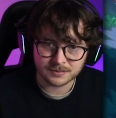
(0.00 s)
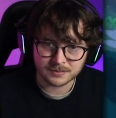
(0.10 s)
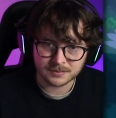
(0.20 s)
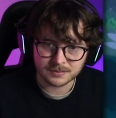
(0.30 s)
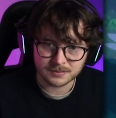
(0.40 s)

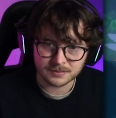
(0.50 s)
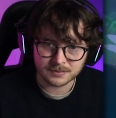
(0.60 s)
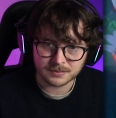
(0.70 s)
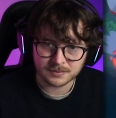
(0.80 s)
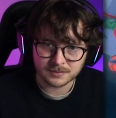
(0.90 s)

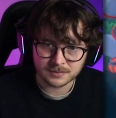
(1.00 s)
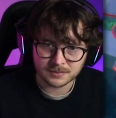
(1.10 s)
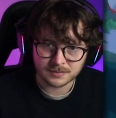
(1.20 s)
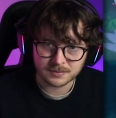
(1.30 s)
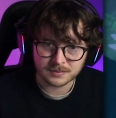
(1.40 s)

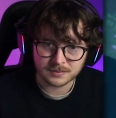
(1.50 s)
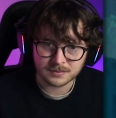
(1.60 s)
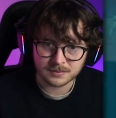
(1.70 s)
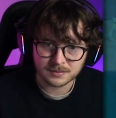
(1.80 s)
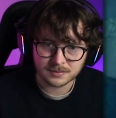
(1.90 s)

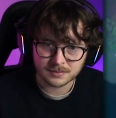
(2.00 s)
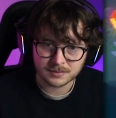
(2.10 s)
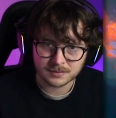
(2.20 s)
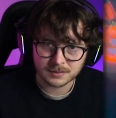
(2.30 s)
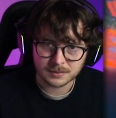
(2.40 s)

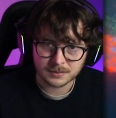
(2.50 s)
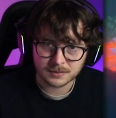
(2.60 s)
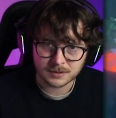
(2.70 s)
(silence)